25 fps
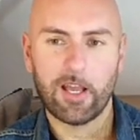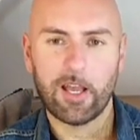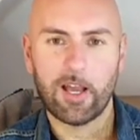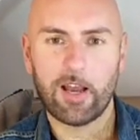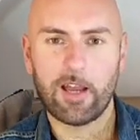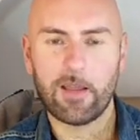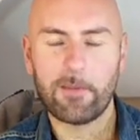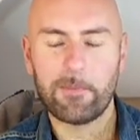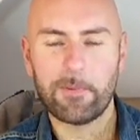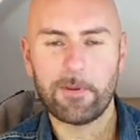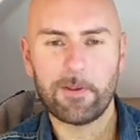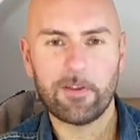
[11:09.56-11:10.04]

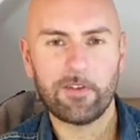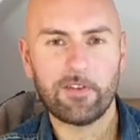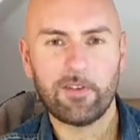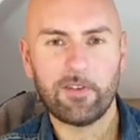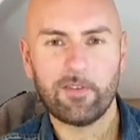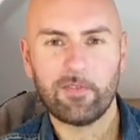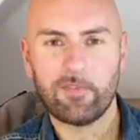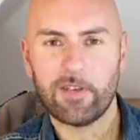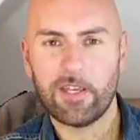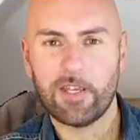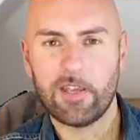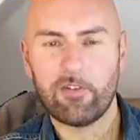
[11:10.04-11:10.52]
I
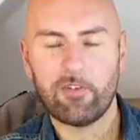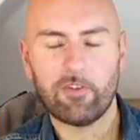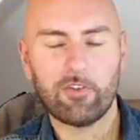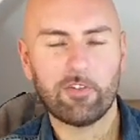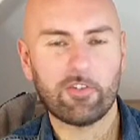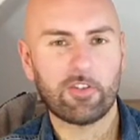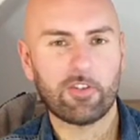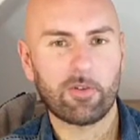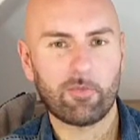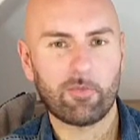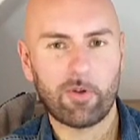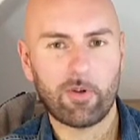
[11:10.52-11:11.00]
personally think it's
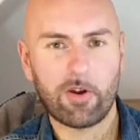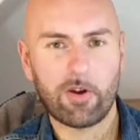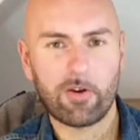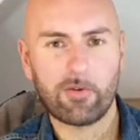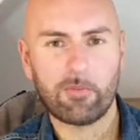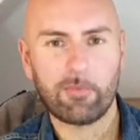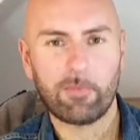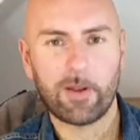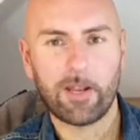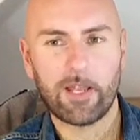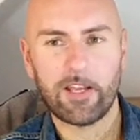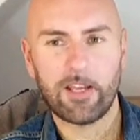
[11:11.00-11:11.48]
just the
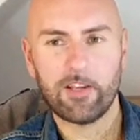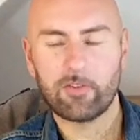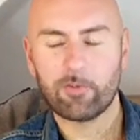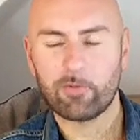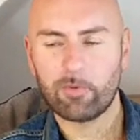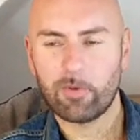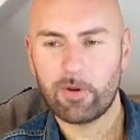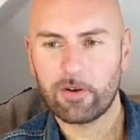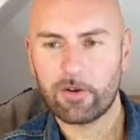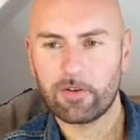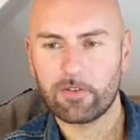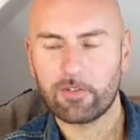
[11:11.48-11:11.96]
wrong
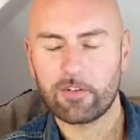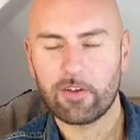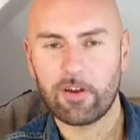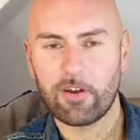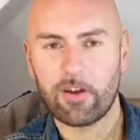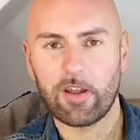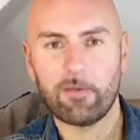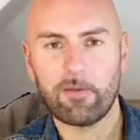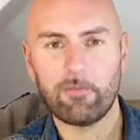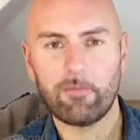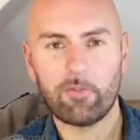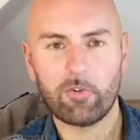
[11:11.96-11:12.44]
place, wrong
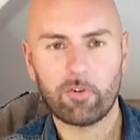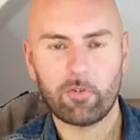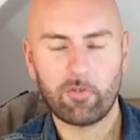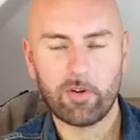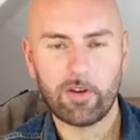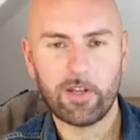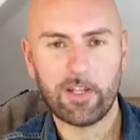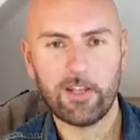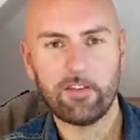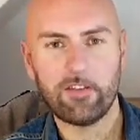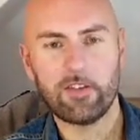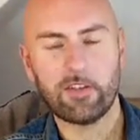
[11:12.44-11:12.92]
time to
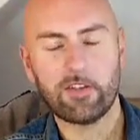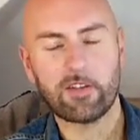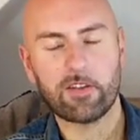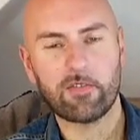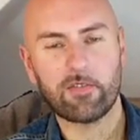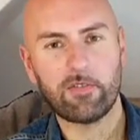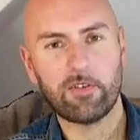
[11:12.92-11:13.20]
release this.